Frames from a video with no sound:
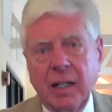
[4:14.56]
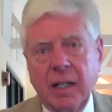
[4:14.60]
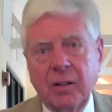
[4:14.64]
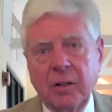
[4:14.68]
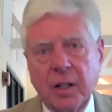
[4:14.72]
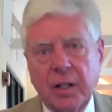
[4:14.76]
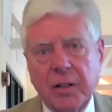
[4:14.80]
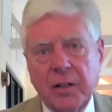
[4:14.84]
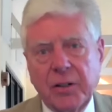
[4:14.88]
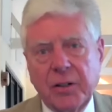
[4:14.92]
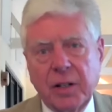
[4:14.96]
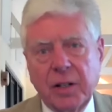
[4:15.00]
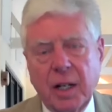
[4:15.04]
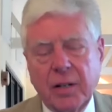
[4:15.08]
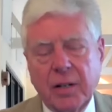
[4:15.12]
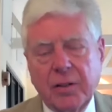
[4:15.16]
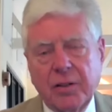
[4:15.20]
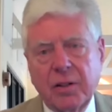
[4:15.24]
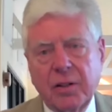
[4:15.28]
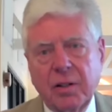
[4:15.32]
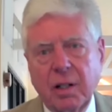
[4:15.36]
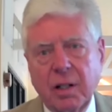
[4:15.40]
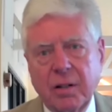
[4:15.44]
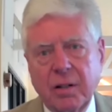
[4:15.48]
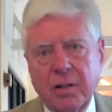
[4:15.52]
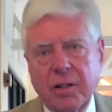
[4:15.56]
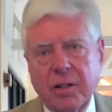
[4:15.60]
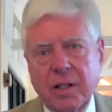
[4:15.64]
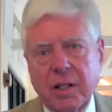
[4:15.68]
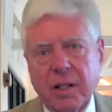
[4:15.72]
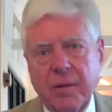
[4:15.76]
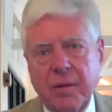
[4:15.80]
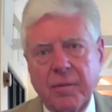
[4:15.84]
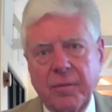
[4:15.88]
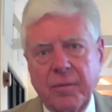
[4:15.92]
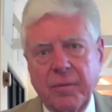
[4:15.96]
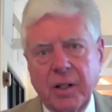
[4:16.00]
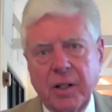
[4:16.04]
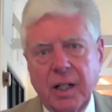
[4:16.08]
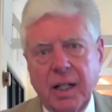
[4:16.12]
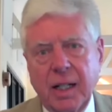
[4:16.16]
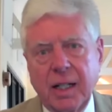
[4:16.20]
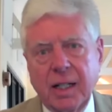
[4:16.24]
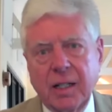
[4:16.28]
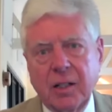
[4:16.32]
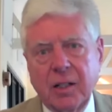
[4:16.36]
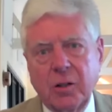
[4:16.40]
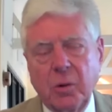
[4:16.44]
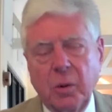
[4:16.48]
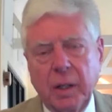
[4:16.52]
Ingrid says that um, the
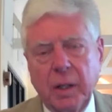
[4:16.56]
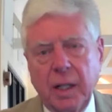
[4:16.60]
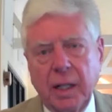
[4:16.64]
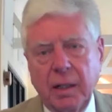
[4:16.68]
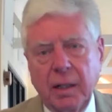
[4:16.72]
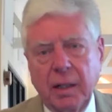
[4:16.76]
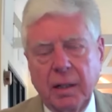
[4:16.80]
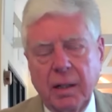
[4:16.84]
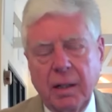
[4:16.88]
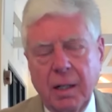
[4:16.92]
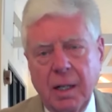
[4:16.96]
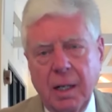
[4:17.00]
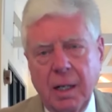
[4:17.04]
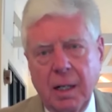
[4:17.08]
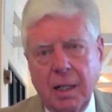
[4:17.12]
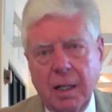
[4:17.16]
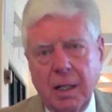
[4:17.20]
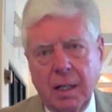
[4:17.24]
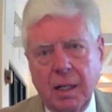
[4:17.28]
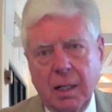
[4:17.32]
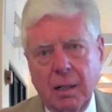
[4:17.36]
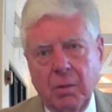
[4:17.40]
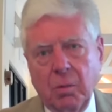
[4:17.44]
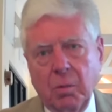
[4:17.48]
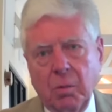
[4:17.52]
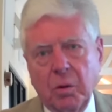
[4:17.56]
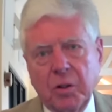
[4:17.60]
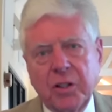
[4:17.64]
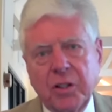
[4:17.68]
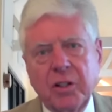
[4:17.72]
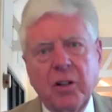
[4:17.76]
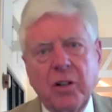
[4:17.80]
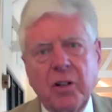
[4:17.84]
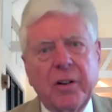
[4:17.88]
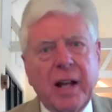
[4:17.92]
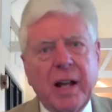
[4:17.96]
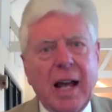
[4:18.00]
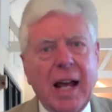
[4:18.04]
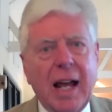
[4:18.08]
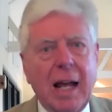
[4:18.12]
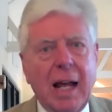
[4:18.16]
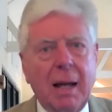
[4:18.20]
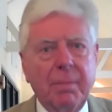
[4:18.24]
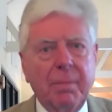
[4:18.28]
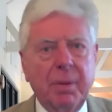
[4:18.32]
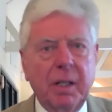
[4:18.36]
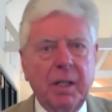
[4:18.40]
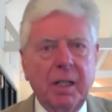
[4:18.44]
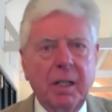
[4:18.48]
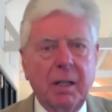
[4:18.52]
late Queen uh, was not
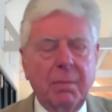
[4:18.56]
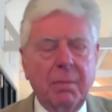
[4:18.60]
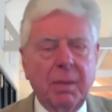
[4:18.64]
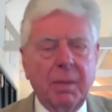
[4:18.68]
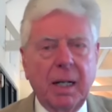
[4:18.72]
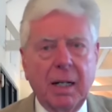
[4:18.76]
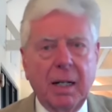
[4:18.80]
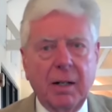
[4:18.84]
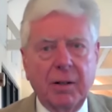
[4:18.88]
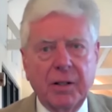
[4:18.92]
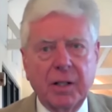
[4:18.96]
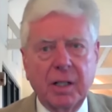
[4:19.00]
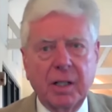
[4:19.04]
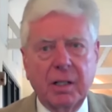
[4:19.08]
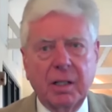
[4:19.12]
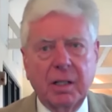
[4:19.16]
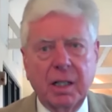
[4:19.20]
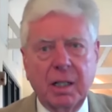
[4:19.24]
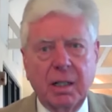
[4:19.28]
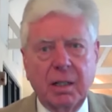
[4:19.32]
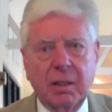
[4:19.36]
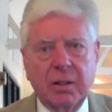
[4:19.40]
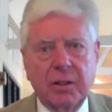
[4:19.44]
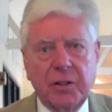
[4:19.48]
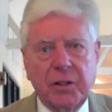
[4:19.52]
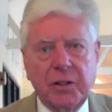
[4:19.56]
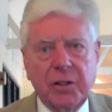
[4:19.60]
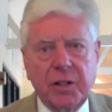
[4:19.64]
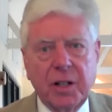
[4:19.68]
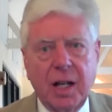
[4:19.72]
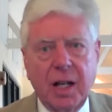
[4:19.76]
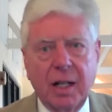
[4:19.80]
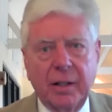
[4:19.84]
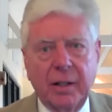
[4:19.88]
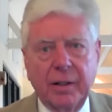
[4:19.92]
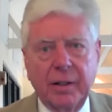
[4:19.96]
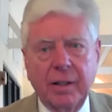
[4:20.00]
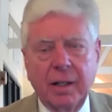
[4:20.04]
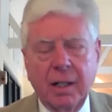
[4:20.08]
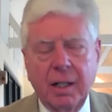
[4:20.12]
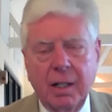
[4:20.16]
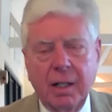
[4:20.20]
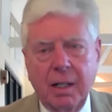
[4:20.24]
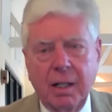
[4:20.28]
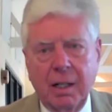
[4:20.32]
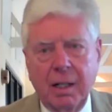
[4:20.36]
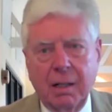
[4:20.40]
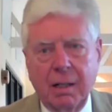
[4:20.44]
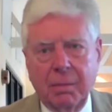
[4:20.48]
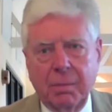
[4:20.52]
happy about her eldest son,
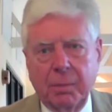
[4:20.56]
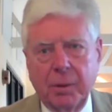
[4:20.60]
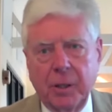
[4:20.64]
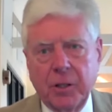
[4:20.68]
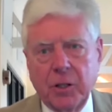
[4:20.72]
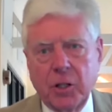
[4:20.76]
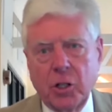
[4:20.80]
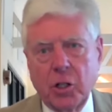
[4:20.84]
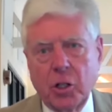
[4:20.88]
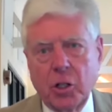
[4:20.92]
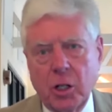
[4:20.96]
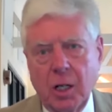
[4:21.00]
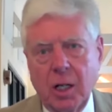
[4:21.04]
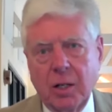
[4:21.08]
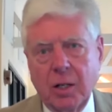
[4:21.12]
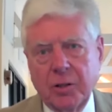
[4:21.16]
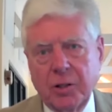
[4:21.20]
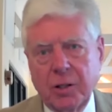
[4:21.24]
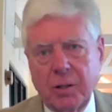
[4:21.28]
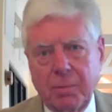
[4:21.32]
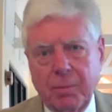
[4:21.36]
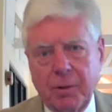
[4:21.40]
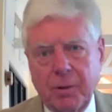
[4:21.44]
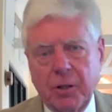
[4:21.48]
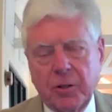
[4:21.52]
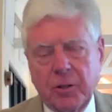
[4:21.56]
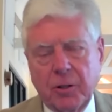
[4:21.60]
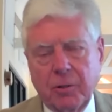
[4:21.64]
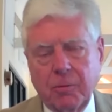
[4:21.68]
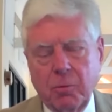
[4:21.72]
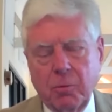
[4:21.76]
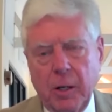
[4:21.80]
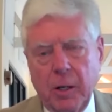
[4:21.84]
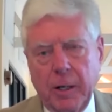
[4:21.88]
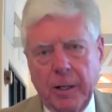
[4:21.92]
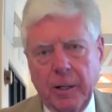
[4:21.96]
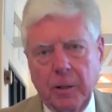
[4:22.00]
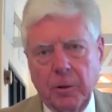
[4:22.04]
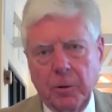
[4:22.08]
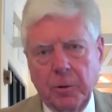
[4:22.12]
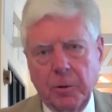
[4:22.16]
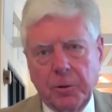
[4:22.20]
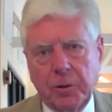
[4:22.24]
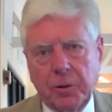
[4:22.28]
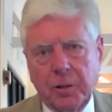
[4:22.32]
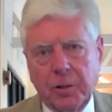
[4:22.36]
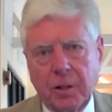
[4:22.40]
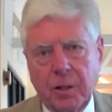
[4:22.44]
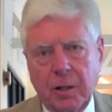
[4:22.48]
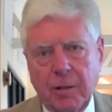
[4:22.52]
Prince Charles, the Prince of
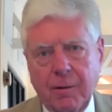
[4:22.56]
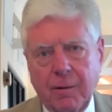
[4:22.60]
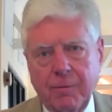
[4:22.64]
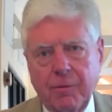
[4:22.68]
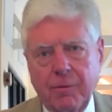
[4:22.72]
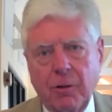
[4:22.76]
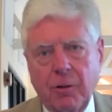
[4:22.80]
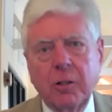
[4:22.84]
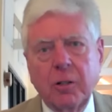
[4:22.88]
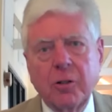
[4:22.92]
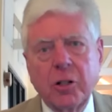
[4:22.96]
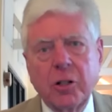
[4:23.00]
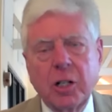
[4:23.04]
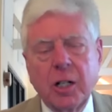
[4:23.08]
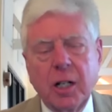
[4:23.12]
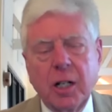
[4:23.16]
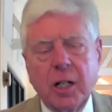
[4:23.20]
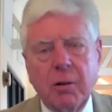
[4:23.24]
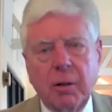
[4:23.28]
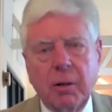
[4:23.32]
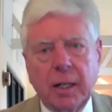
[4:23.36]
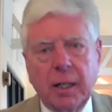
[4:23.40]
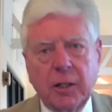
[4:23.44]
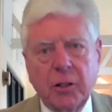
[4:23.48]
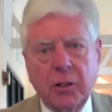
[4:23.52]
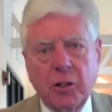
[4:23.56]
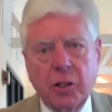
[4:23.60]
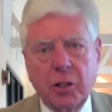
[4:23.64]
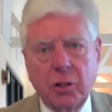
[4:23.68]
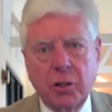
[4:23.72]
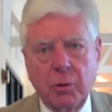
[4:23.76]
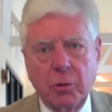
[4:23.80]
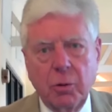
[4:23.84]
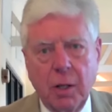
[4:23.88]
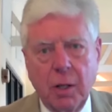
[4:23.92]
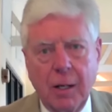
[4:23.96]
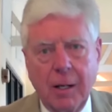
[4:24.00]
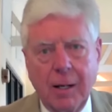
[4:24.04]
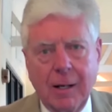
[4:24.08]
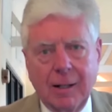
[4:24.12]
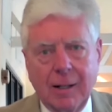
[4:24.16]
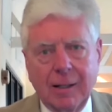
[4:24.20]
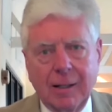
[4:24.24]
Wales, uh, volunteering to